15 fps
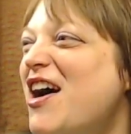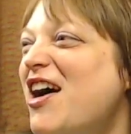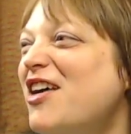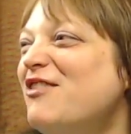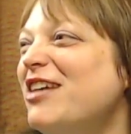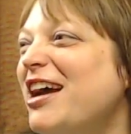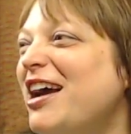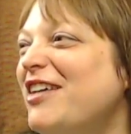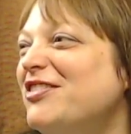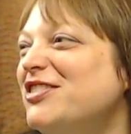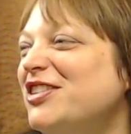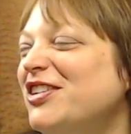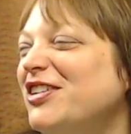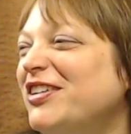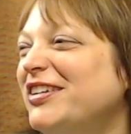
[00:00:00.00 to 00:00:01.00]
We have Talking
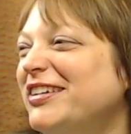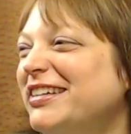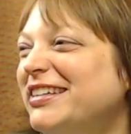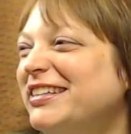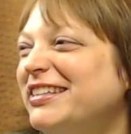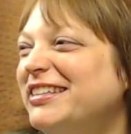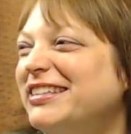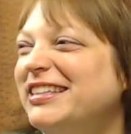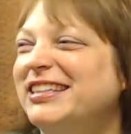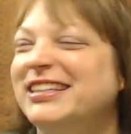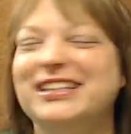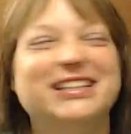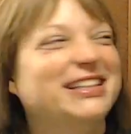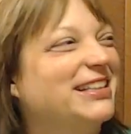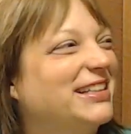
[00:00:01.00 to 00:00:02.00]
about never giving up
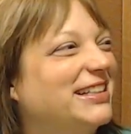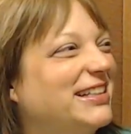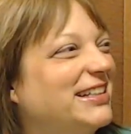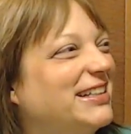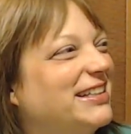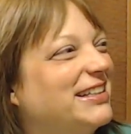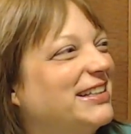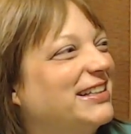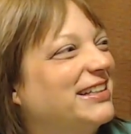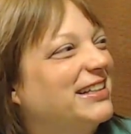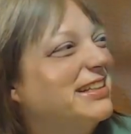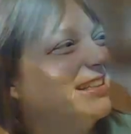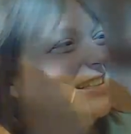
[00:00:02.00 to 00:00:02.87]
on your dreams.